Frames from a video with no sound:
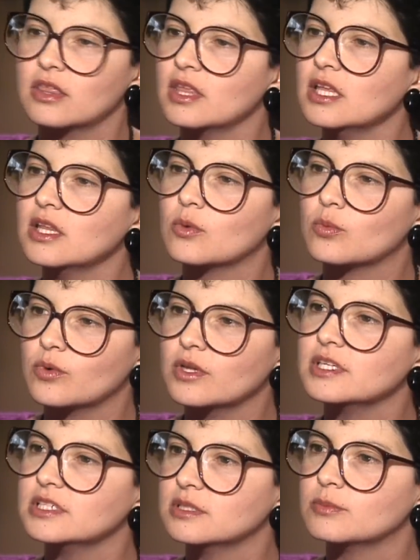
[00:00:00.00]
The thing that
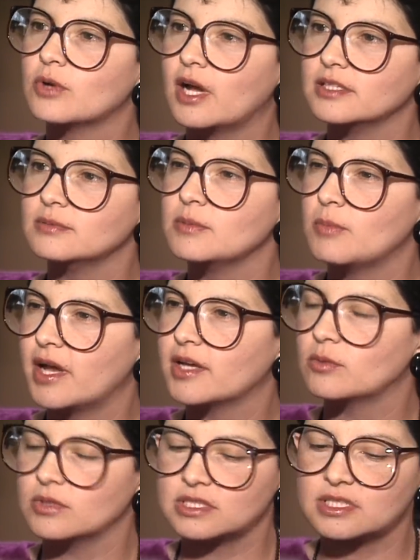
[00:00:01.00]
really surprised me,
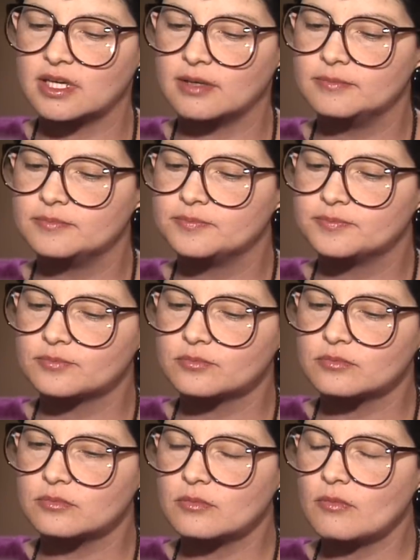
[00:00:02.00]
Mike, was that
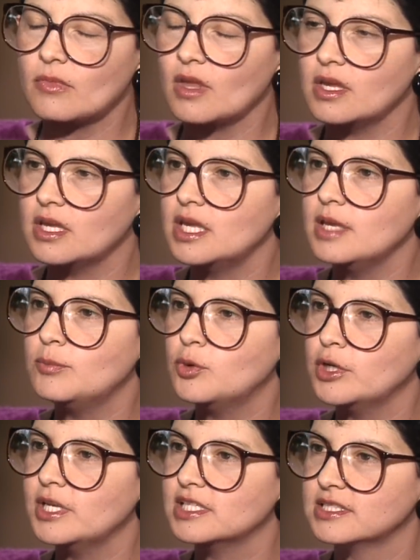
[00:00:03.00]
he
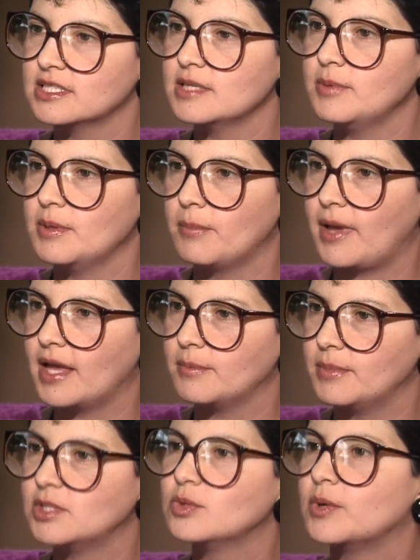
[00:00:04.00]
put his sleeping bag
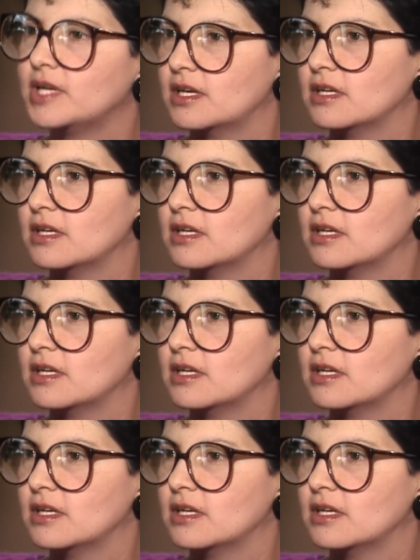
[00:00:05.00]
between